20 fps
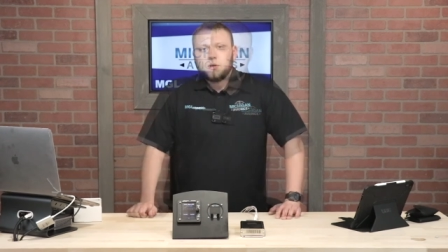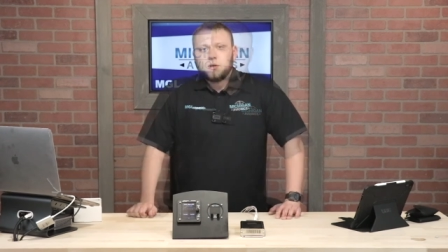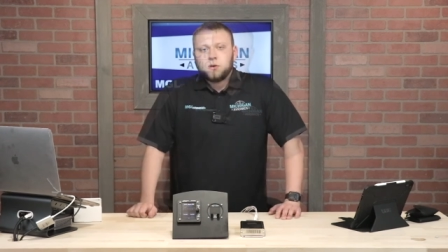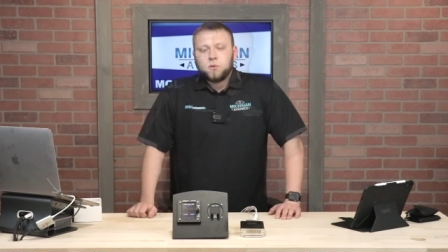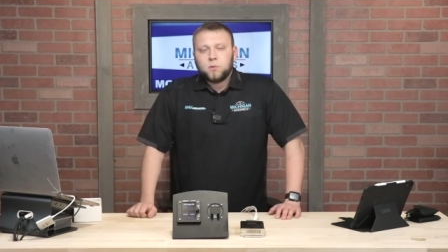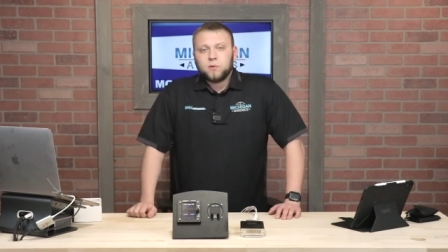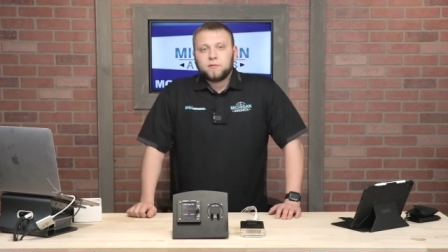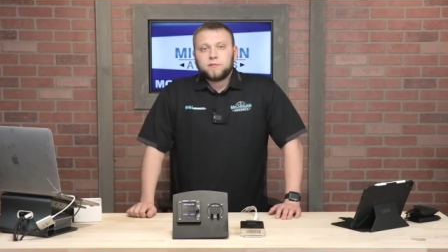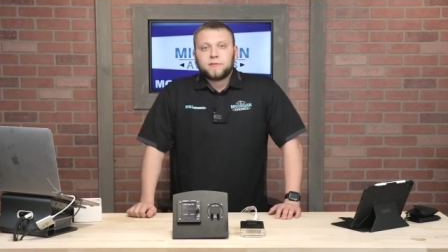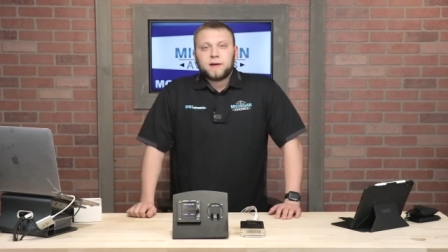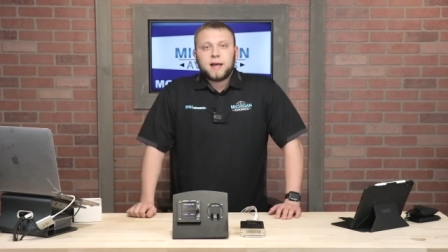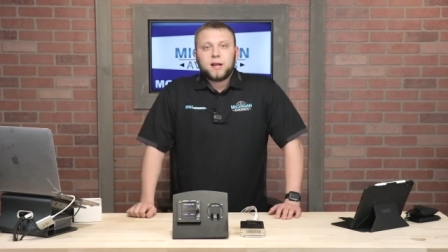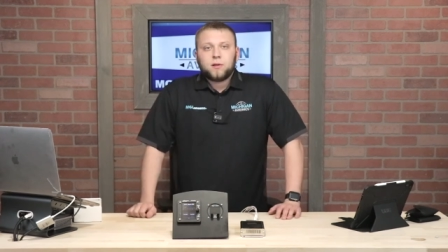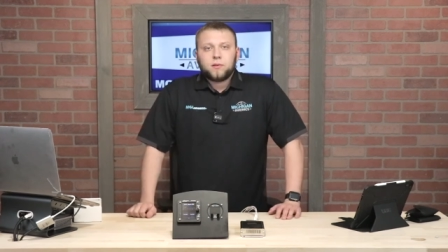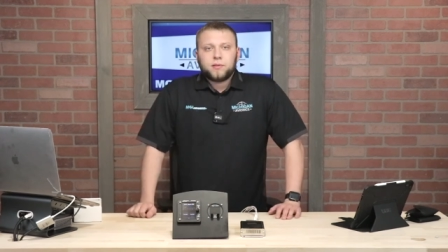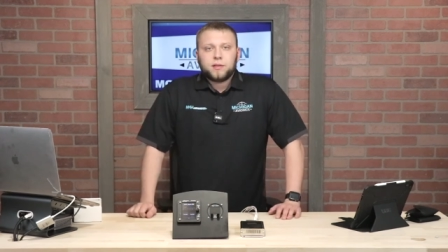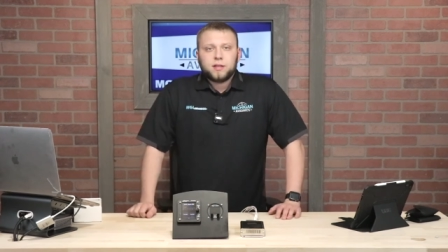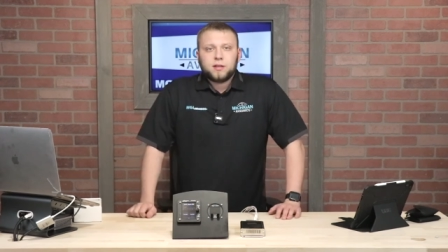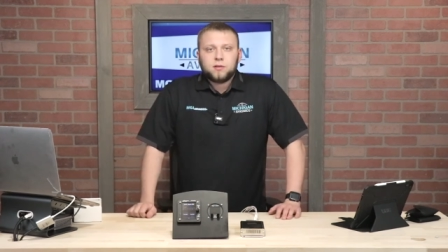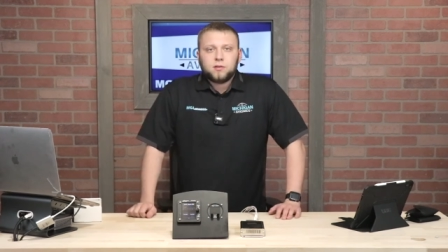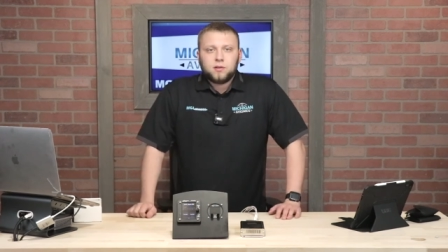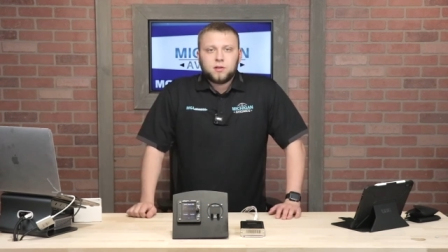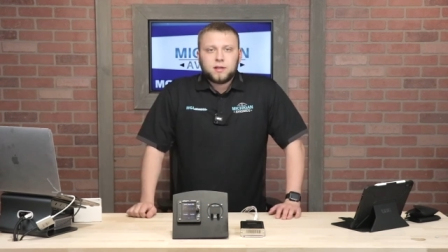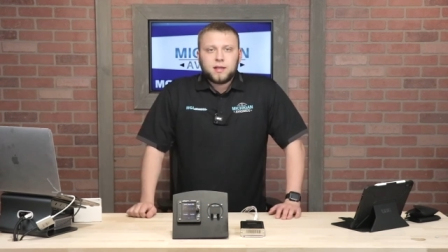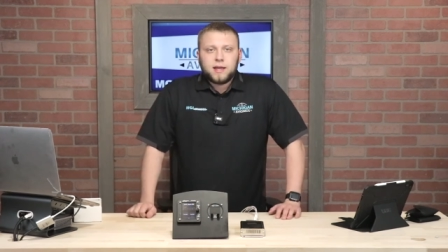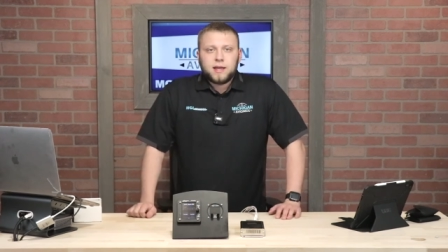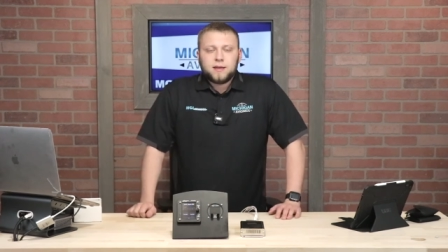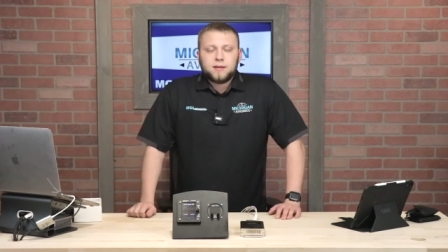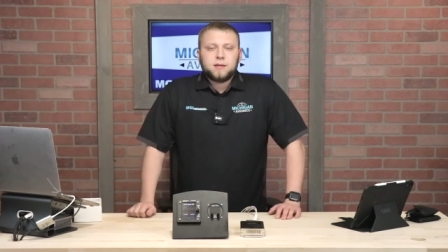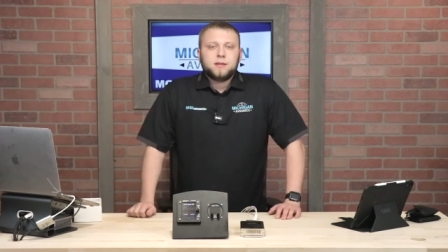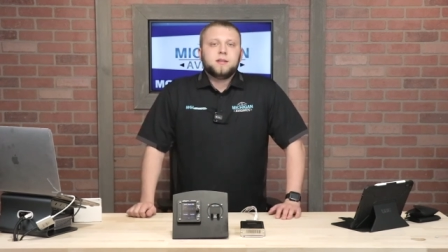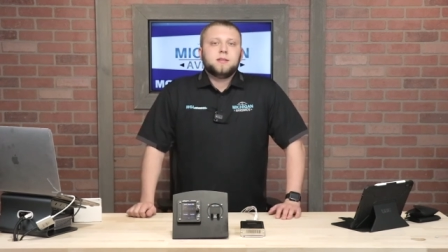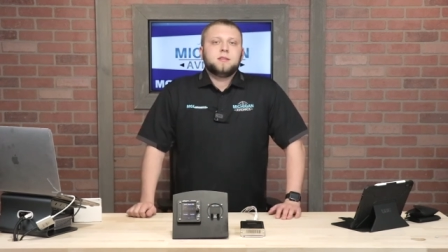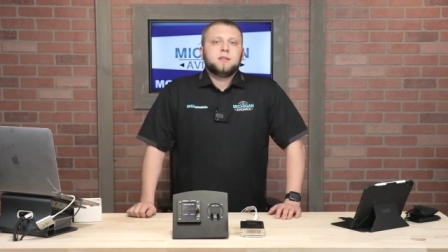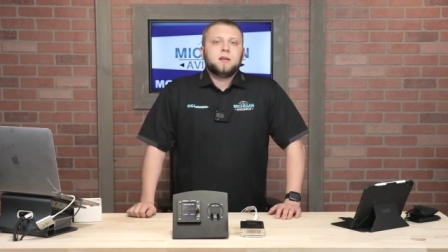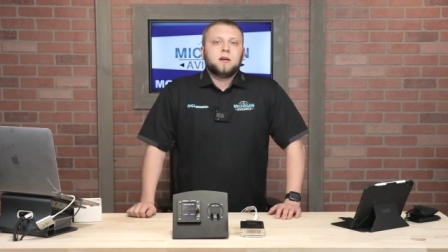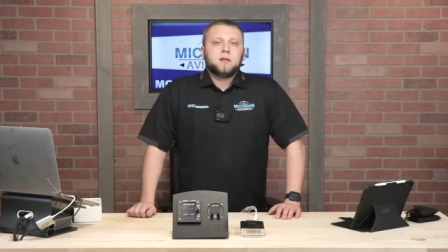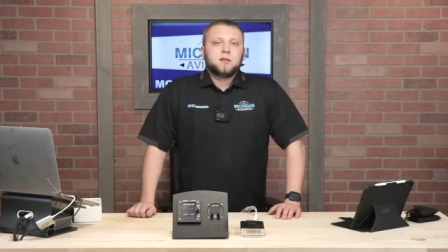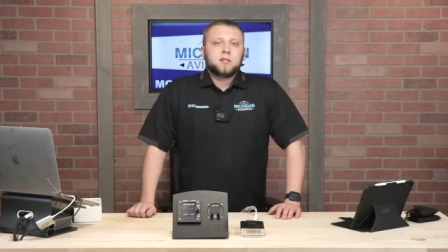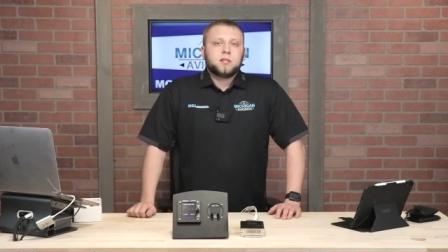One final thing to look at is
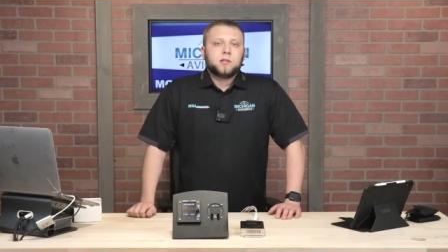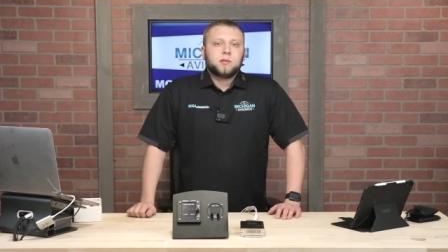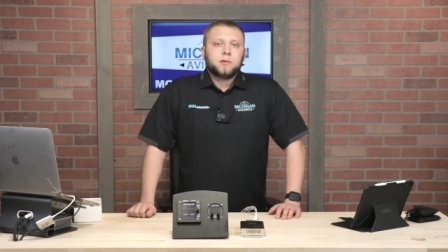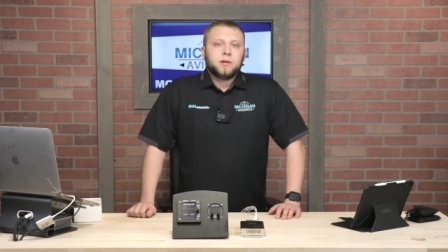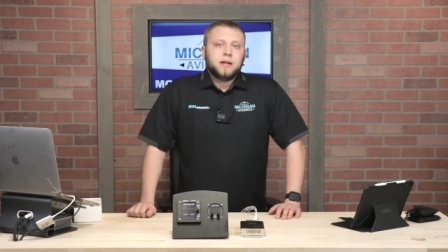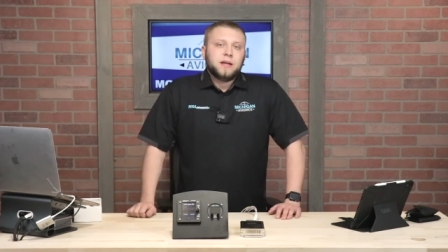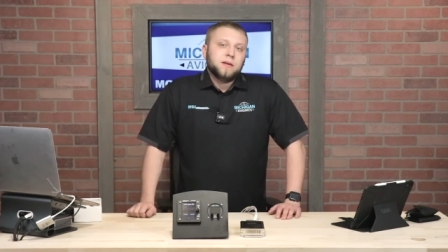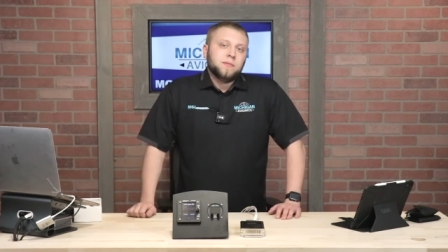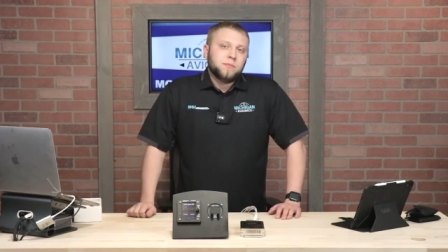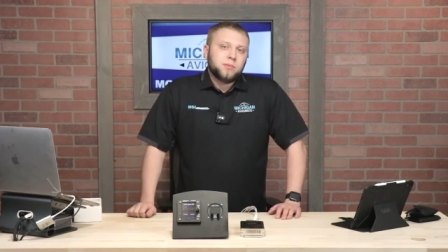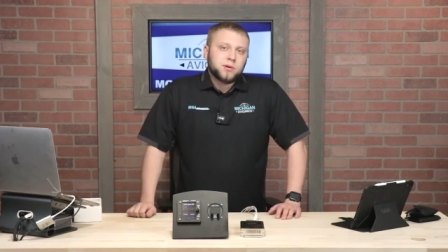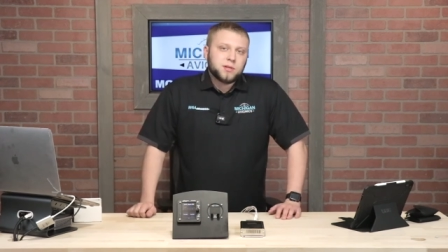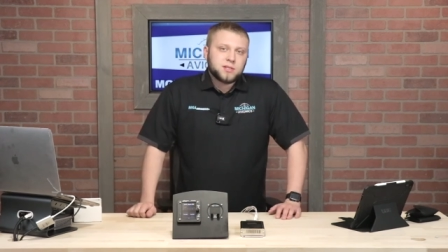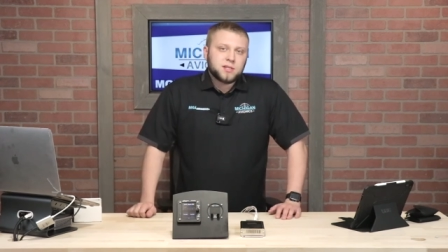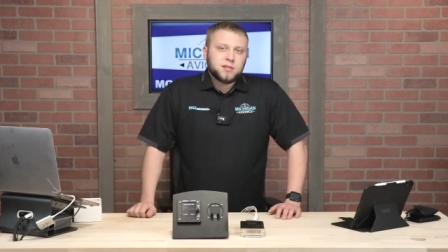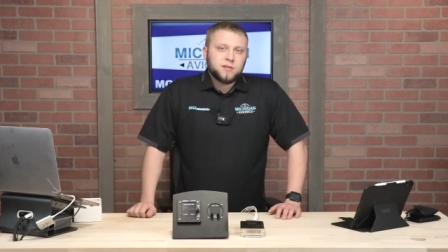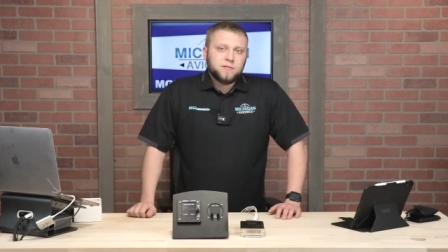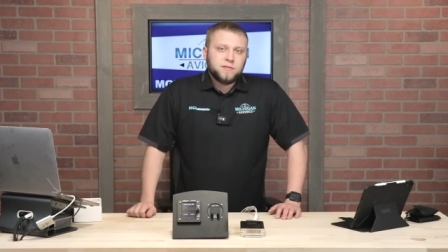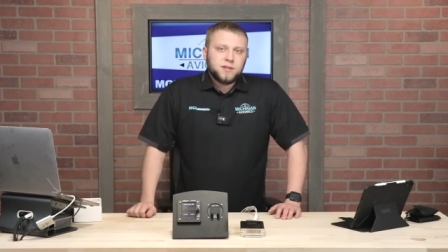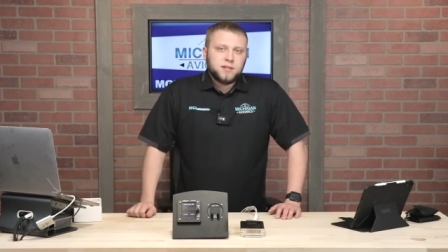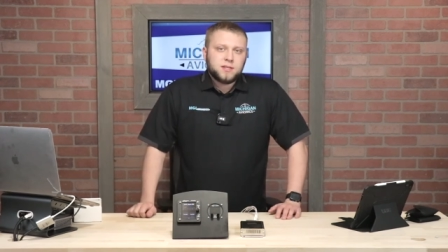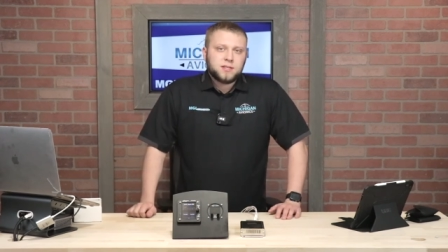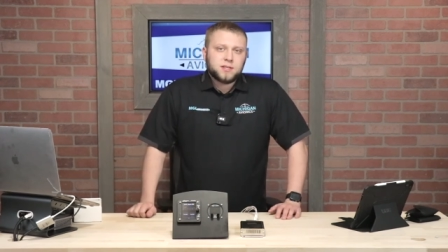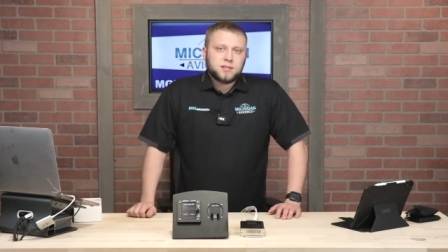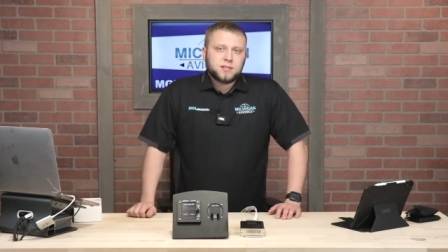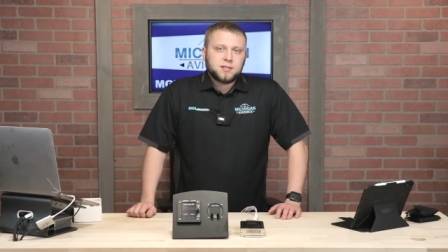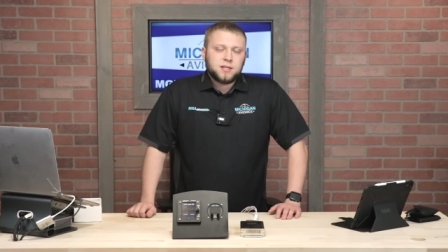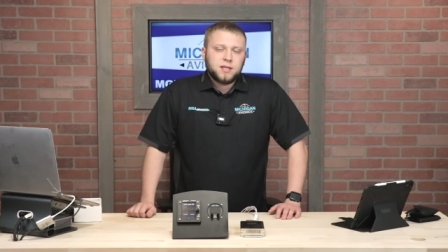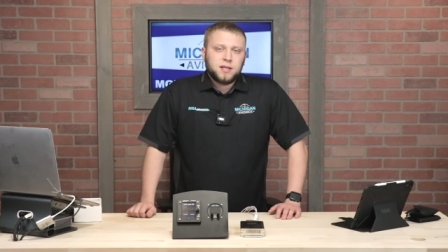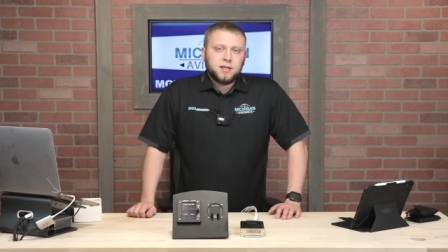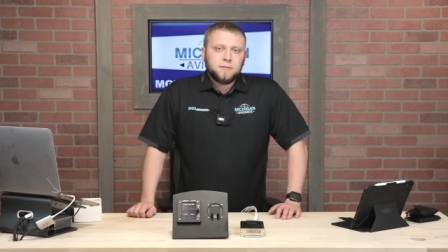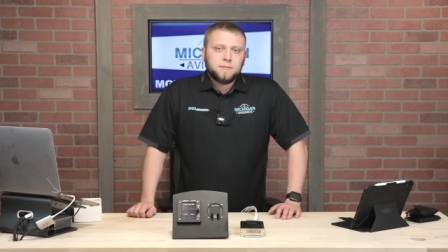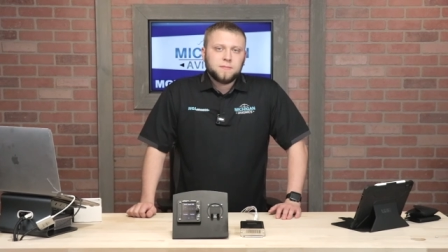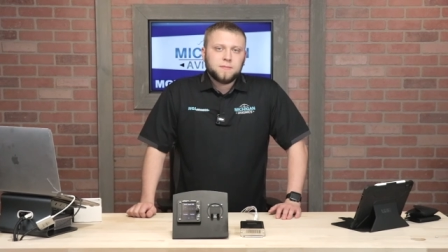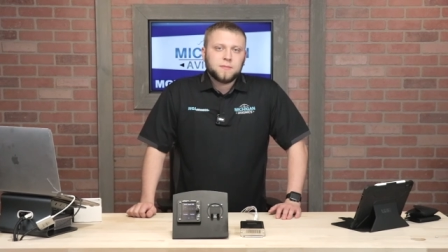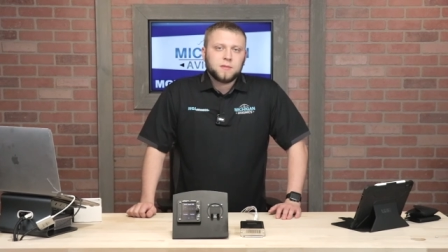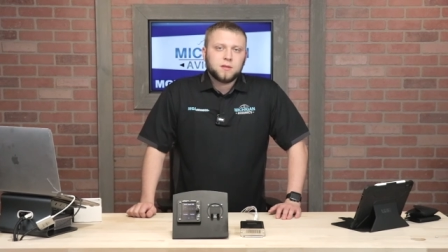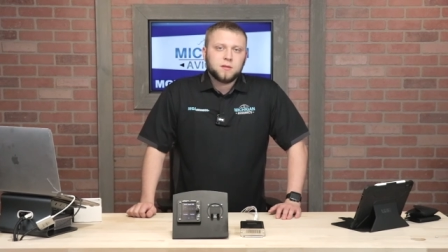the auxiliary inputs of the V16.